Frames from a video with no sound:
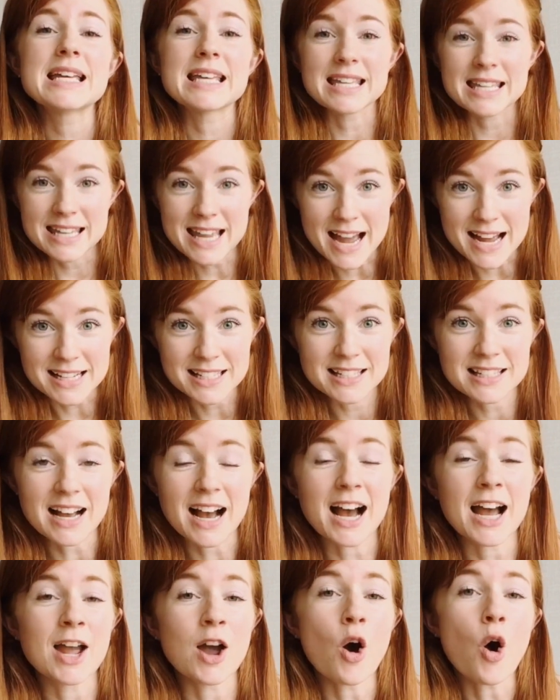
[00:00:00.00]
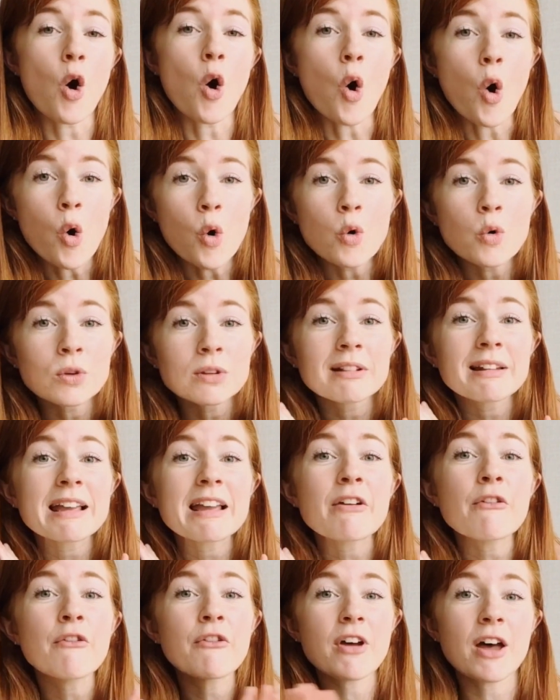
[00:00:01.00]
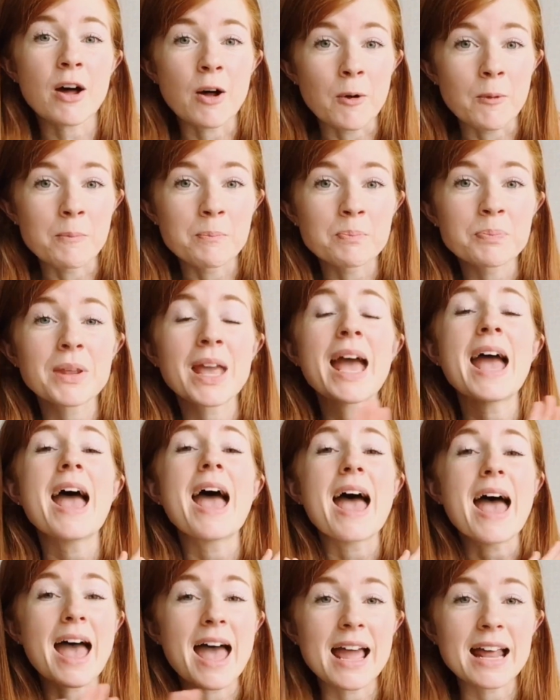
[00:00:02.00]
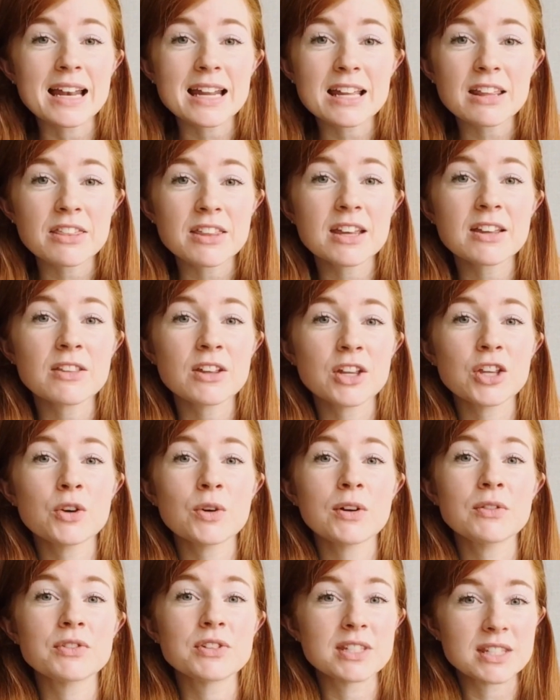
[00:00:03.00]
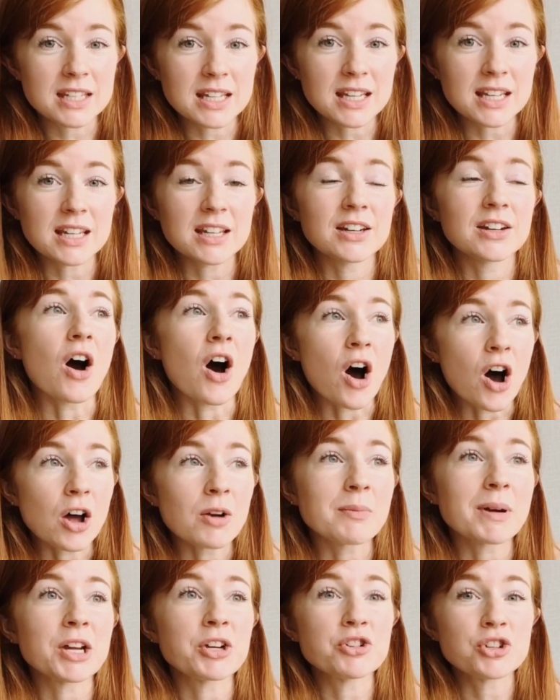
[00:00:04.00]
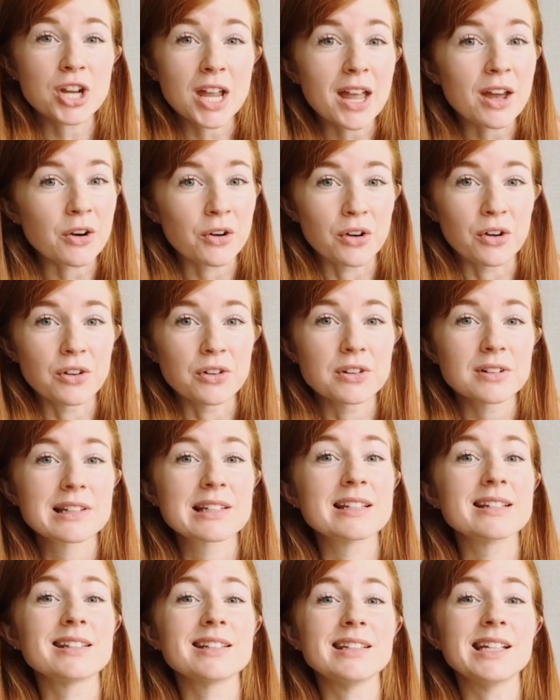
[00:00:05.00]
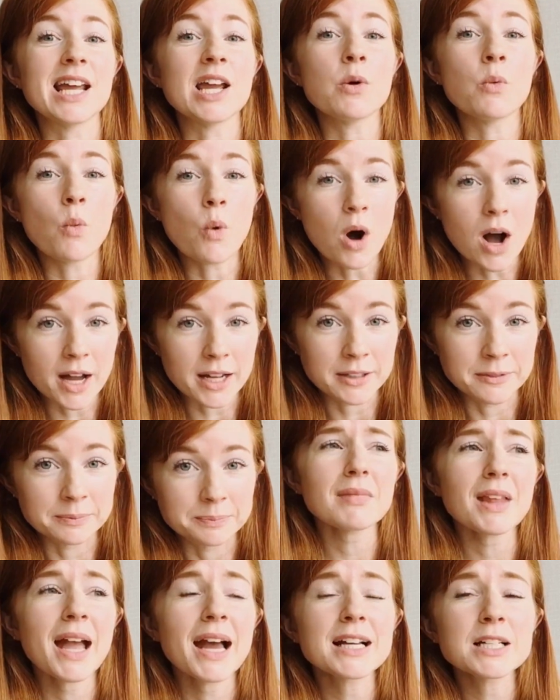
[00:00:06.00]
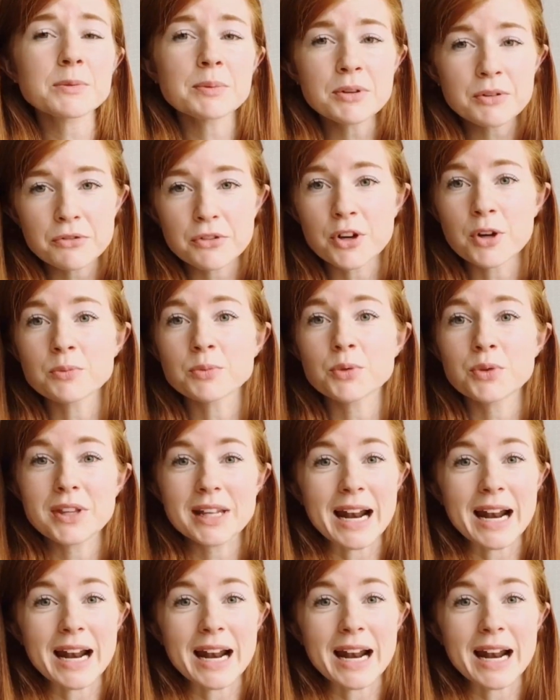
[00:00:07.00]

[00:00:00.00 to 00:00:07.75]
Yes, I only film anything that you have seen on my channel since day one has been filmed with